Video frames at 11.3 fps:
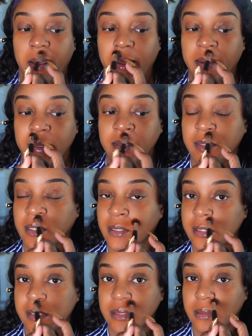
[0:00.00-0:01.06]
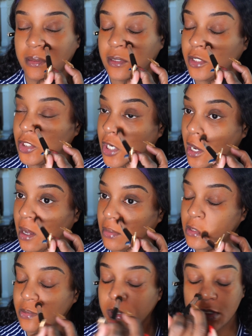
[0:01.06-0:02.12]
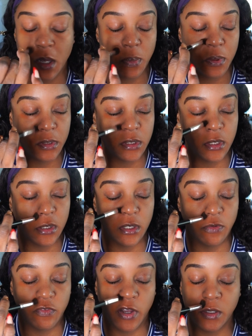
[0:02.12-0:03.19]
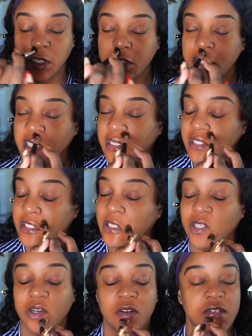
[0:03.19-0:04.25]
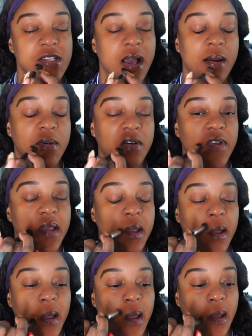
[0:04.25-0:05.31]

and it does the job, because once I put the foundation and concealer on top of it,